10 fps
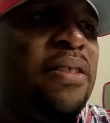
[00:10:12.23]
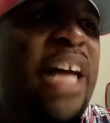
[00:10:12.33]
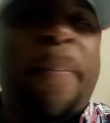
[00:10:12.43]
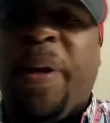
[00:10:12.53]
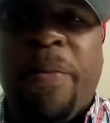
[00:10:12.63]

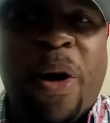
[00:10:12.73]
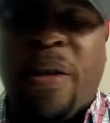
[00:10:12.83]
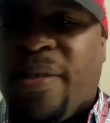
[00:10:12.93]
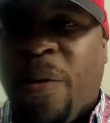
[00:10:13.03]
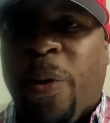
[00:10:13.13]
shopping
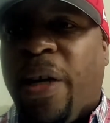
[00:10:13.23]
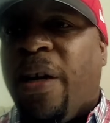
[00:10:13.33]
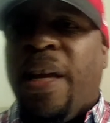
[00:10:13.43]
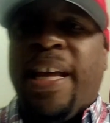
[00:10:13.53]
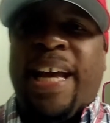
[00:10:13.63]
mart
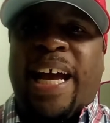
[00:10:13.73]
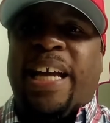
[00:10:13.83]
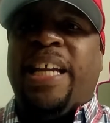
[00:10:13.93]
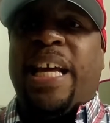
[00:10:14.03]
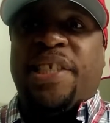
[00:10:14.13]
somewhere.
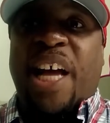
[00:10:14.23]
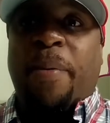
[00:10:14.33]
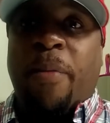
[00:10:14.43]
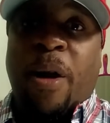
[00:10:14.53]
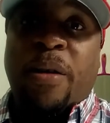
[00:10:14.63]
And in that
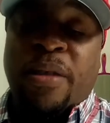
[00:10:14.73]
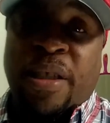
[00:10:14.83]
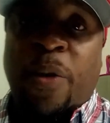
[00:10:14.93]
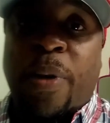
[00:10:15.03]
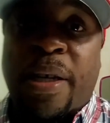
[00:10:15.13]
shopping
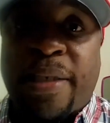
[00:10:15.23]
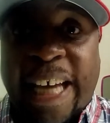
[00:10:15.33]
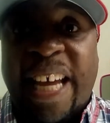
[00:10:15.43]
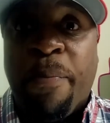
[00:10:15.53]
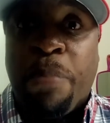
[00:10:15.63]
mart, there
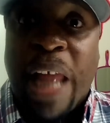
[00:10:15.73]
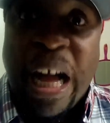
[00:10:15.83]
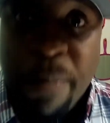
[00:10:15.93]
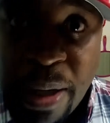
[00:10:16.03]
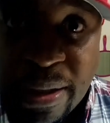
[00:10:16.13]
was a
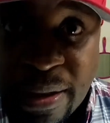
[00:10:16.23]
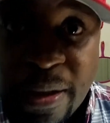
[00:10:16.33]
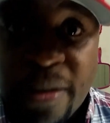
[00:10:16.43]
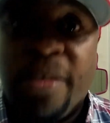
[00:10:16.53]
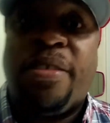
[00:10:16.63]

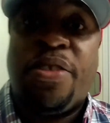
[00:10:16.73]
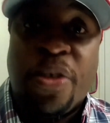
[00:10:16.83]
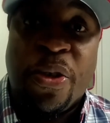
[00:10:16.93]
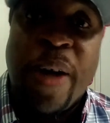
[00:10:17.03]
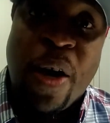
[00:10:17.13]
Blockbuster, just to
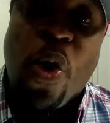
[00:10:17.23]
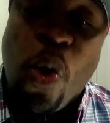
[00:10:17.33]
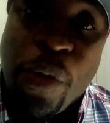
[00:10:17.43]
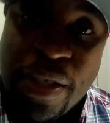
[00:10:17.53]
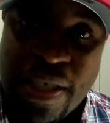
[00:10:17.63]
show you how
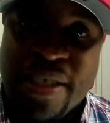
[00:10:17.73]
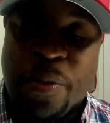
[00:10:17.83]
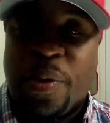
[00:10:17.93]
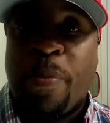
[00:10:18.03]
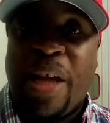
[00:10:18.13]
old this
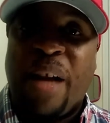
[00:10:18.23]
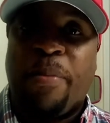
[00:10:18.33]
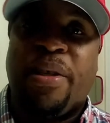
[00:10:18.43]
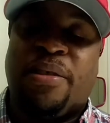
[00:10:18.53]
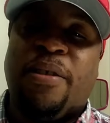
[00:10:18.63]
is. It was a
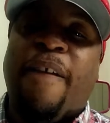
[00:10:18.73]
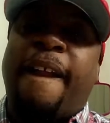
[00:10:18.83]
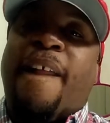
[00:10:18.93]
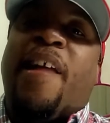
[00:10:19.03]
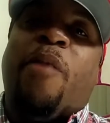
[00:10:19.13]
Blockbuster.
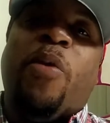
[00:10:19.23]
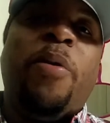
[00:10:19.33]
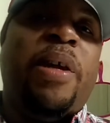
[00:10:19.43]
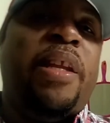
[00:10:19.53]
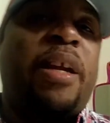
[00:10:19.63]
And
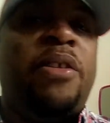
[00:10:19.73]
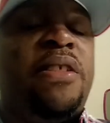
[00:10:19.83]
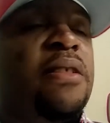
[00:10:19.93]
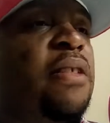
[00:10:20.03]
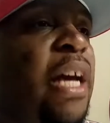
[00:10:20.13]
we were in there
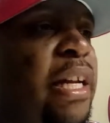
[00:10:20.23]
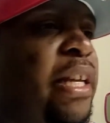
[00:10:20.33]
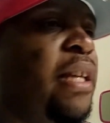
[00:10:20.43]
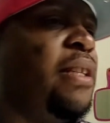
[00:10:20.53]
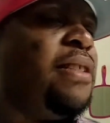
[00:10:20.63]
just kind
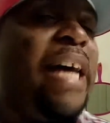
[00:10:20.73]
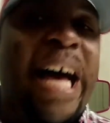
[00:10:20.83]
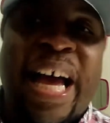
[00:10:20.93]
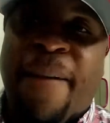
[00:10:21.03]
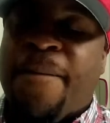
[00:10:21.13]
of killing
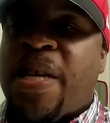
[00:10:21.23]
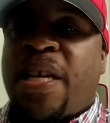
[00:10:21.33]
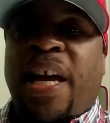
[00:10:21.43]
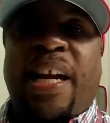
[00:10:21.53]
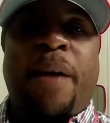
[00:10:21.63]
time.
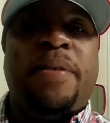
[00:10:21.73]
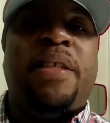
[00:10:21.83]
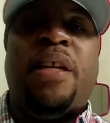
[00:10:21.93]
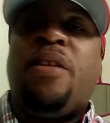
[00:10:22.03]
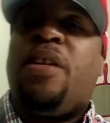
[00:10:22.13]
And I
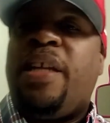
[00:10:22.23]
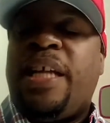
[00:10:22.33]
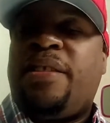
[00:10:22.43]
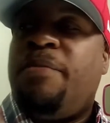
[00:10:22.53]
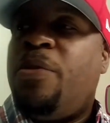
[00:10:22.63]
was in there
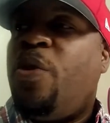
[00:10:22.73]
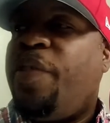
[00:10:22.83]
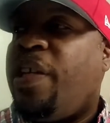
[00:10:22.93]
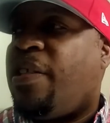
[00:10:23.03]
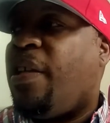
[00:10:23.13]
looking at some
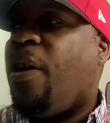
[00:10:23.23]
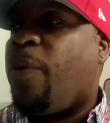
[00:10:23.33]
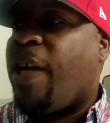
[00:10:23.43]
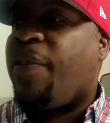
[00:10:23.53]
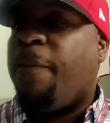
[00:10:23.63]
movies
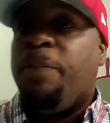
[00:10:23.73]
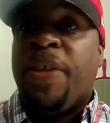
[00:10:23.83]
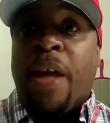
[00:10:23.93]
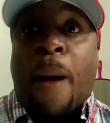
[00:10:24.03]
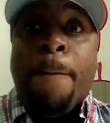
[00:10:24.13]
or whatever.
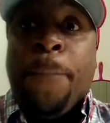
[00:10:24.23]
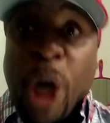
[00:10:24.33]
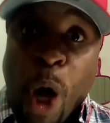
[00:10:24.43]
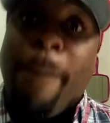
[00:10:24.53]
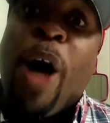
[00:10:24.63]

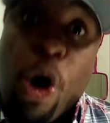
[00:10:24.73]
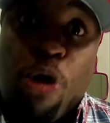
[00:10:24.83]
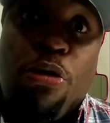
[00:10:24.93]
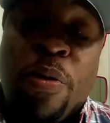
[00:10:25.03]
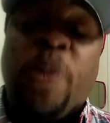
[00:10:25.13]

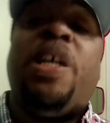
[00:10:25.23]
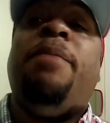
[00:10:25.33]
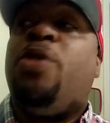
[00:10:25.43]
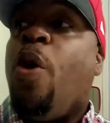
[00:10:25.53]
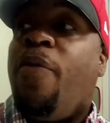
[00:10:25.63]
Bobo
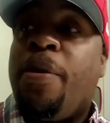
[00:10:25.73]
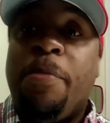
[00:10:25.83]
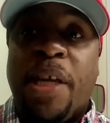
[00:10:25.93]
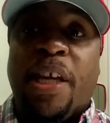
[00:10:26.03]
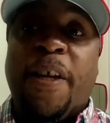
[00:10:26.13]
comes over
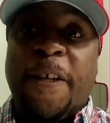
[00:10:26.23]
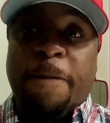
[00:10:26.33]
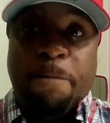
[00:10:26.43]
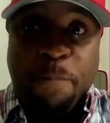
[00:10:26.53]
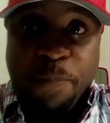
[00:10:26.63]
to me.